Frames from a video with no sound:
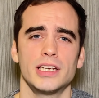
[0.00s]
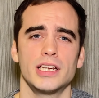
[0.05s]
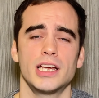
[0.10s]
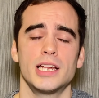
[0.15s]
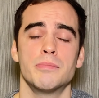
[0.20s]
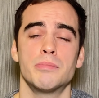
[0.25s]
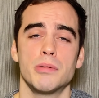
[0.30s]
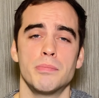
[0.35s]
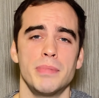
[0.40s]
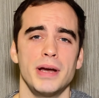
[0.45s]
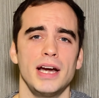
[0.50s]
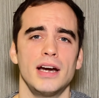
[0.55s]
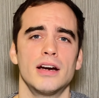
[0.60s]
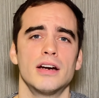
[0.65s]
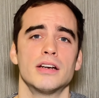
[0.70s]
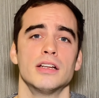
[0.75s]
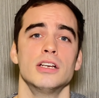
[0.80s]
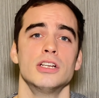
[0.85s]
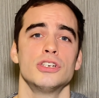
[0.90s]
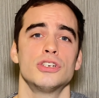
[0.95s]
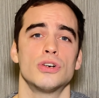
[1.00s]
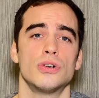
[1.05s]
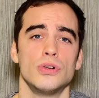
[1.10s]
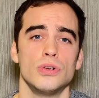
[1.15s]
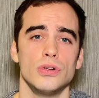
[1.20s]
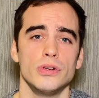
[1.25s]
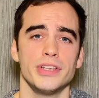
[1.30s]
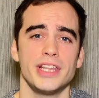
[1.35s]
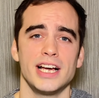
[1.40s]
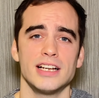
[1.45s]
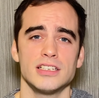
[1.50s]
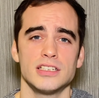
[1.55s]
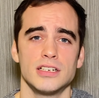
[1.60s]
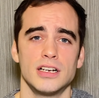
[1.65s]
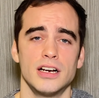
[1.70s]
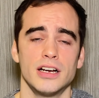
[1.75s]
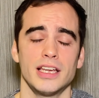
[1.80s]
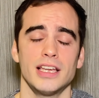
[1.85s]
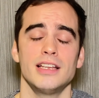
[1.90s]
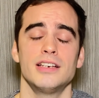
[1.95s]
and prepared to hold that
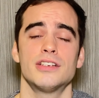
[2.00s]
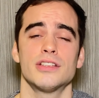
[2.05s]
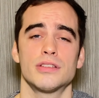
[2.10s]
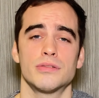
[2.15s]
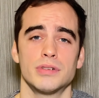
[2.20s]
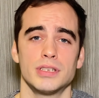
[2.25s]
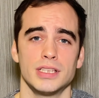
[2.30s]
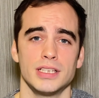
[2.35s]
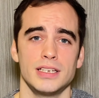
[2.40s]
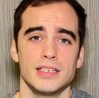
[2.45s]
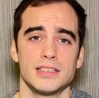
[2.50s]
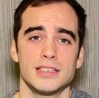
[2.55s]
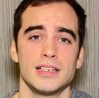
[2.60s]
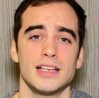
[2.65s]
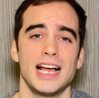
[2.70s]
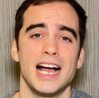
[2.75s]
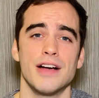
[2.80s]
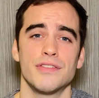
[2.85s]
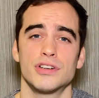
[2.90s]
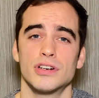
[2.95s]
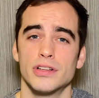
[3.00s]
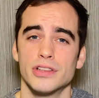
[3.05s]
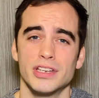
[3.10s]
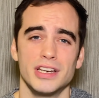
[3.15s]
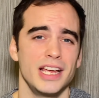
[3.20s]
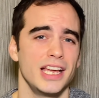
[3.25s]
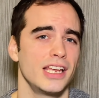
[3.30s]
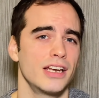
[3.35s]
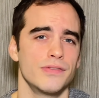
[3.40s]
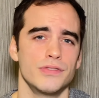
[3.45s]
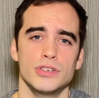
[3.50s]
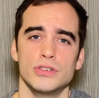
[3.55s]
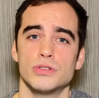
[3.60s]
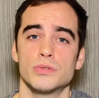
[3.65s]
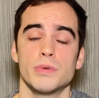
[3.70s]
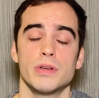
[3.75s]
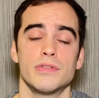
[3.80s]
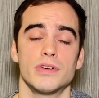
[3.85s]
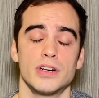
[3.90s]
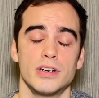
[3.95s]
stock into the release after all the negative news
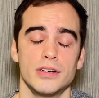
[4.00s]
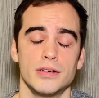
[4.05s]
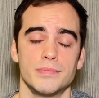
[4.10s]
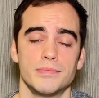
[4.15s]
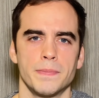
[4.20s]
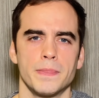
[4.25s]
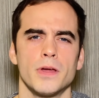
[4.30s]
we've heard.